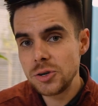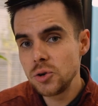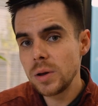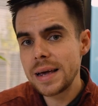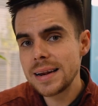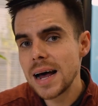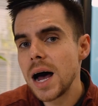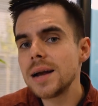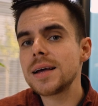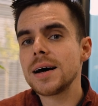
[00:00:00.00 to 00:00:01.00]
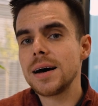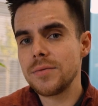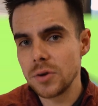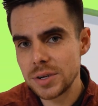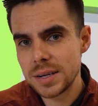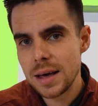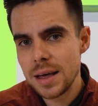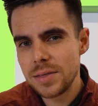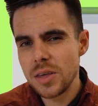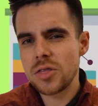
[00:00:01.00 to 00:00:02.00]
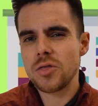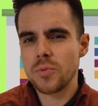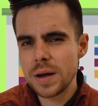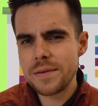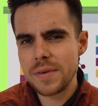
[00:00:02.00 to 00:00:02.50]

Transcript: Julian uncovers the three